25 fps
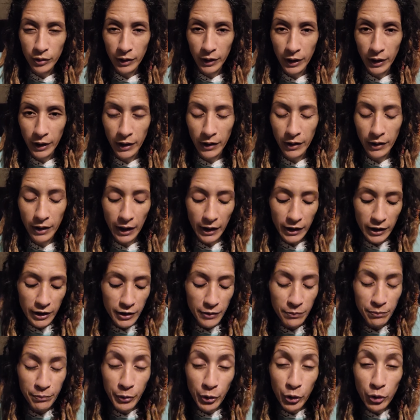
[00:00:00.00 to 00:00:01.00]
okay god
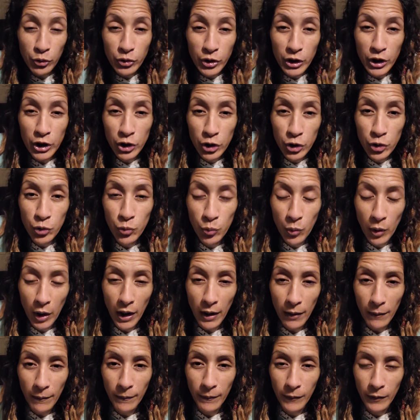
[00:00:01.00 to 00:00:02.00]
is building you
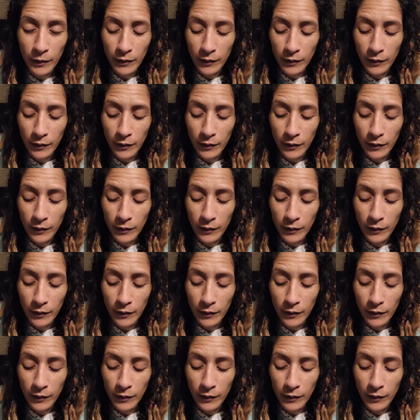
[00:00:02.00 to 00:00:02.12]
up